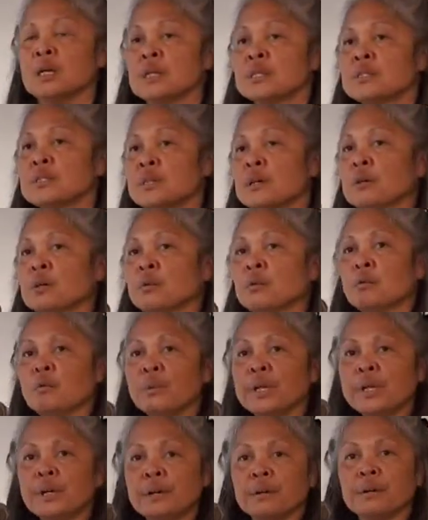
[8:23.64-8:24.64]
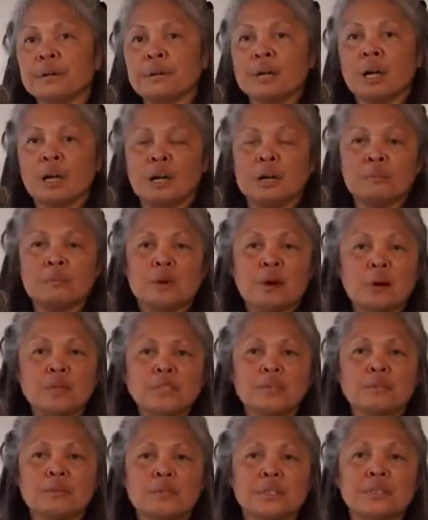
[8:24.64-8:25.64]
So we are
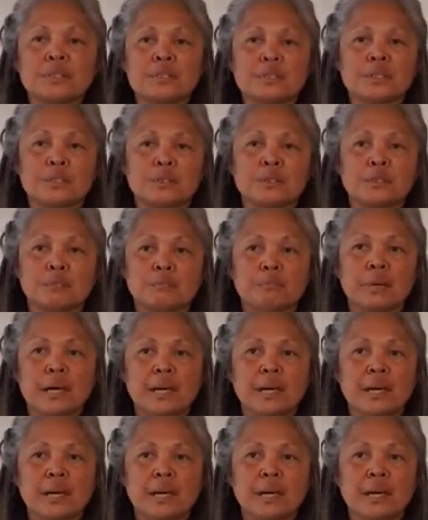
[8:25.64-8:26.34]
also considered